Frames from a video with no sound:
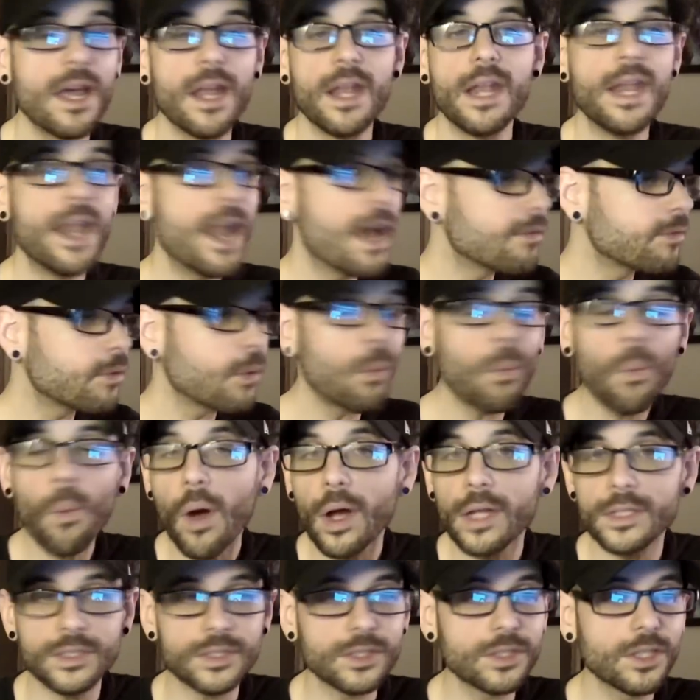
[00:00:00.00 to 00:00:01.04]
never
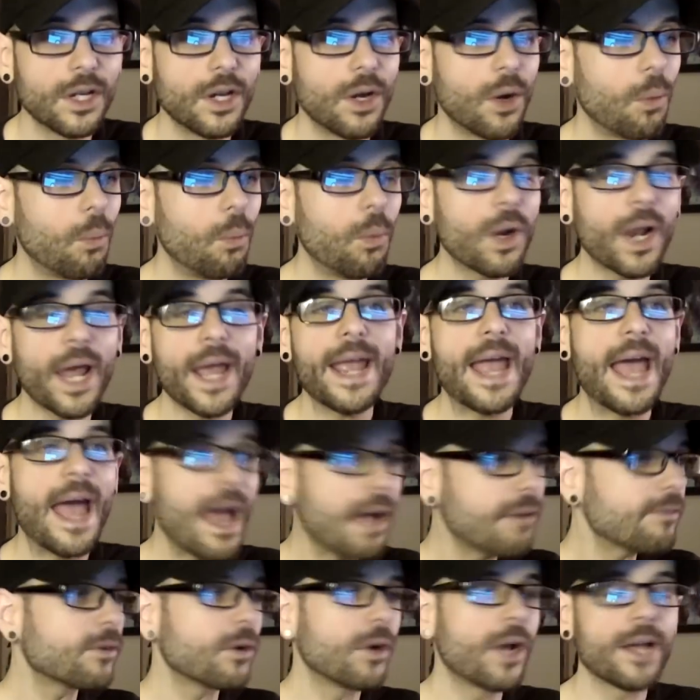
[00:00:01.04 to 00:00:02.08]
once would I
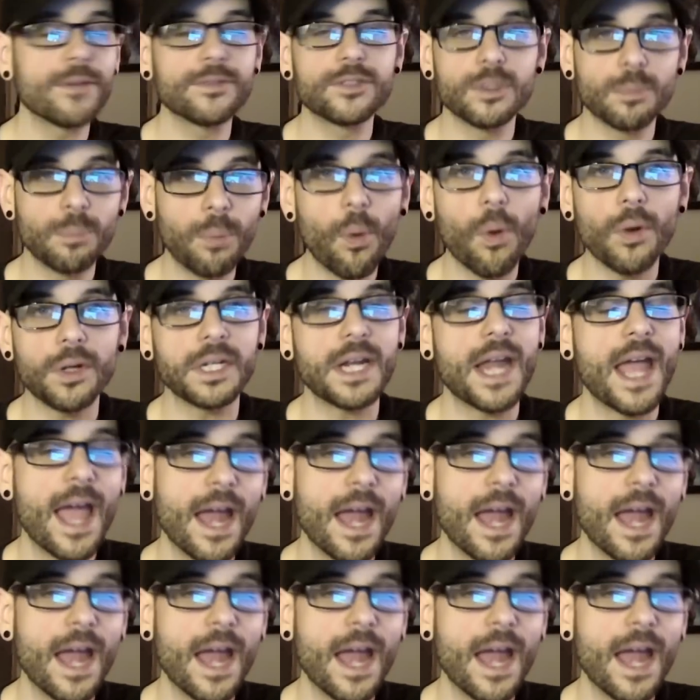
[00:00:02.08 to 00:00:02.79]
ever have supported